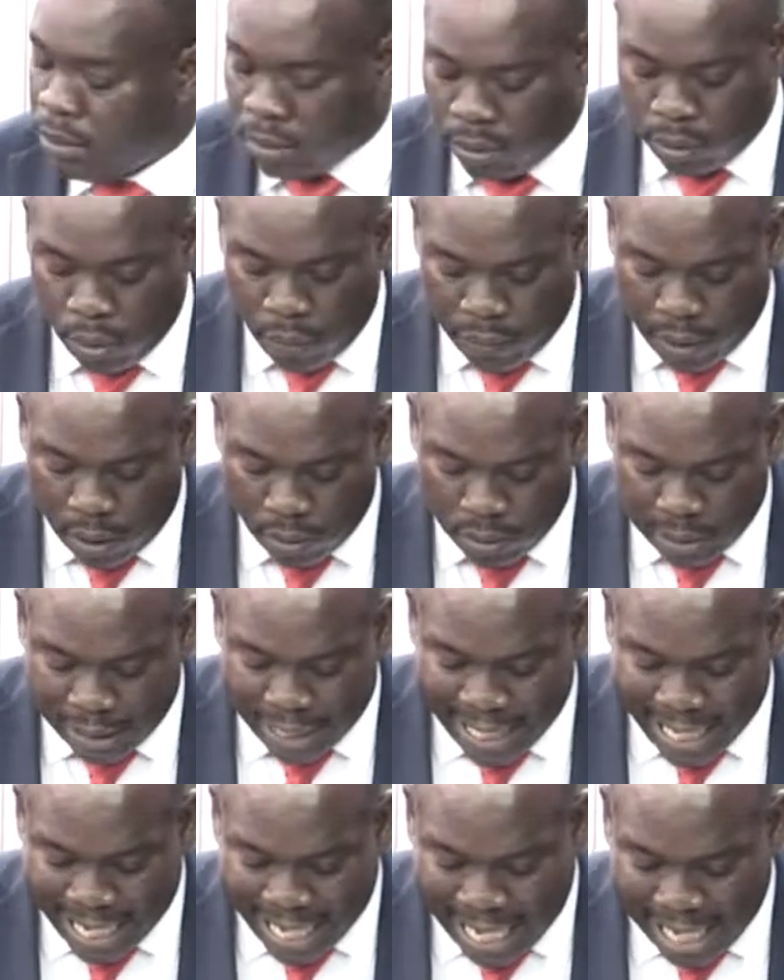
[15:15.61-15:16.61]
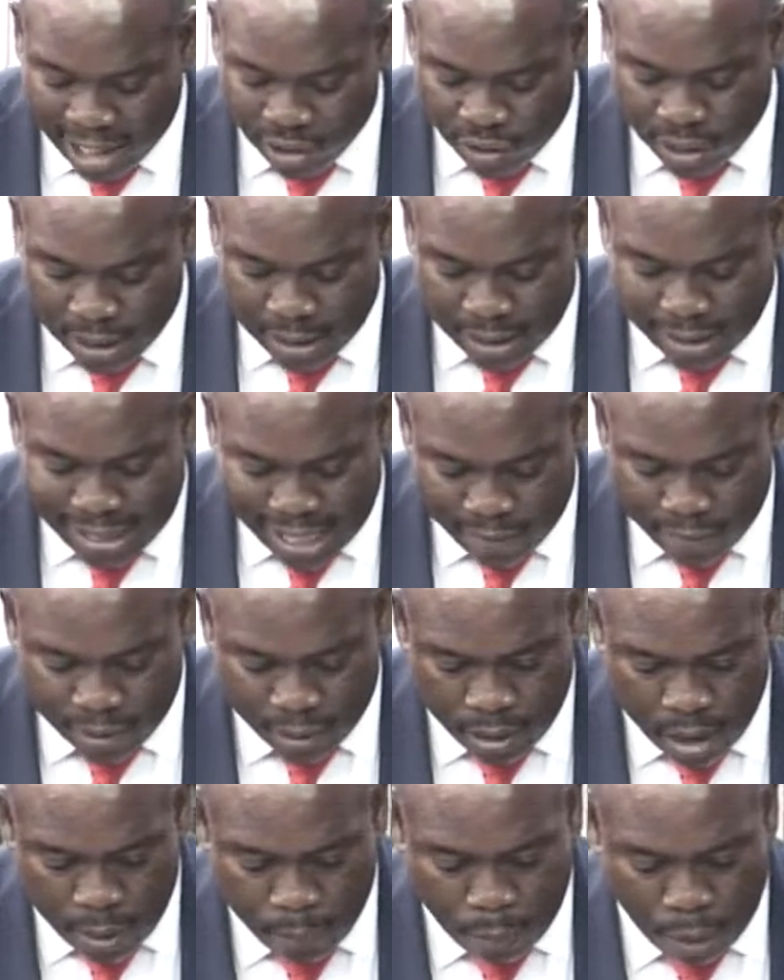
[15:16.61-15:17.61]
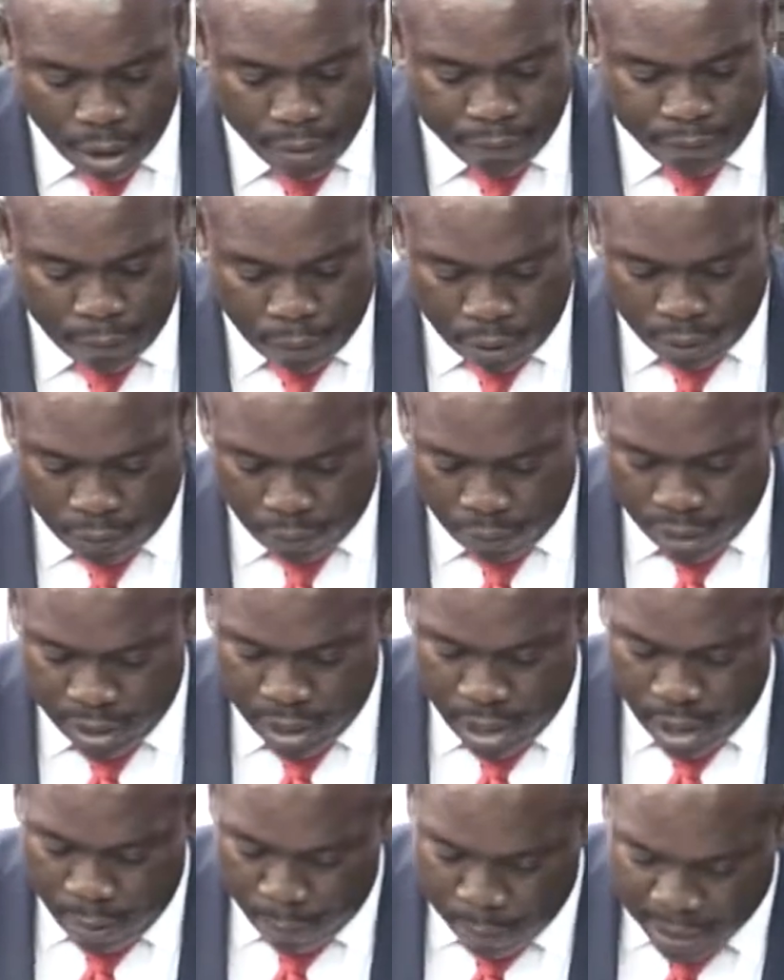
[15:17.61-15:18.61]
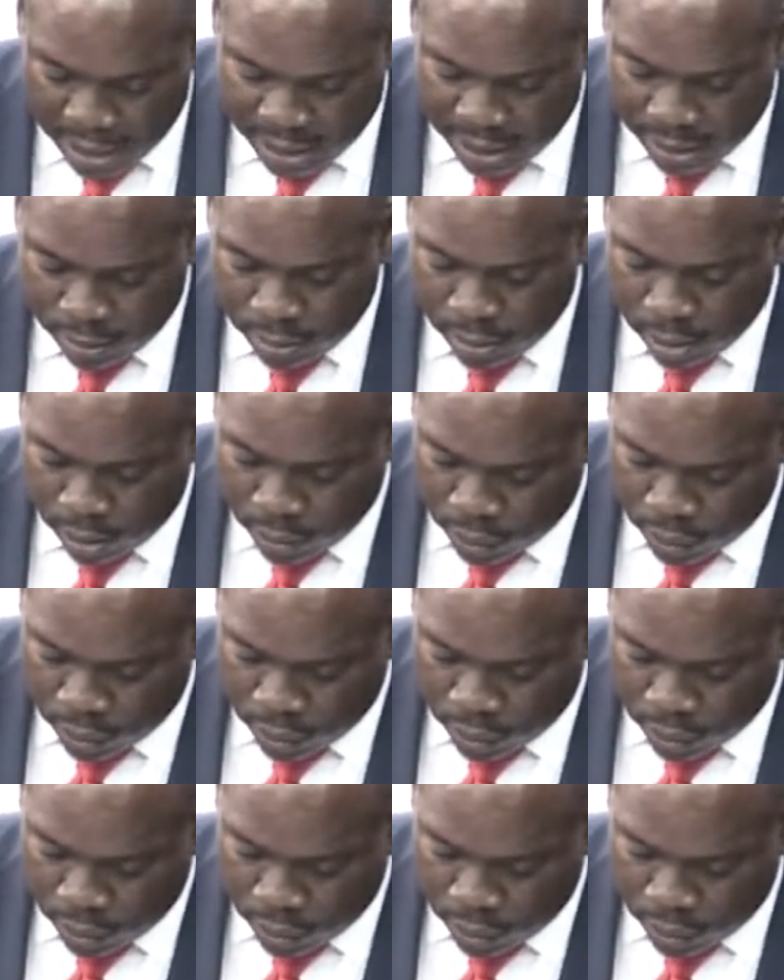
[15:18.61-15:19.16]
$2,807.43 million.